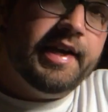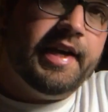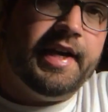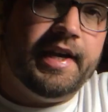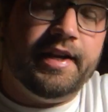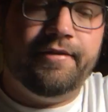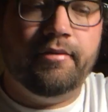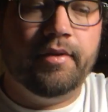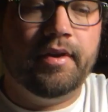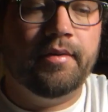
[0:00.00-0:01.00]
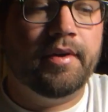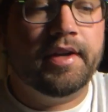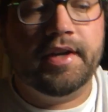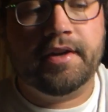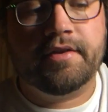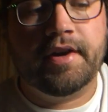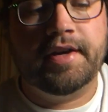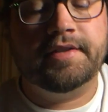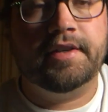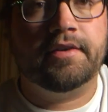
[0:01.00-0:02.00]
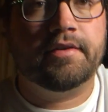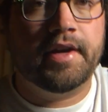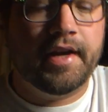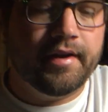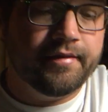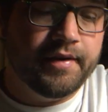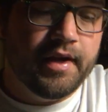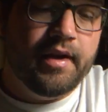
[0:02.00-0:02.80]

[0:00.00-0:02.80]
And if you really want to get crazy and creative,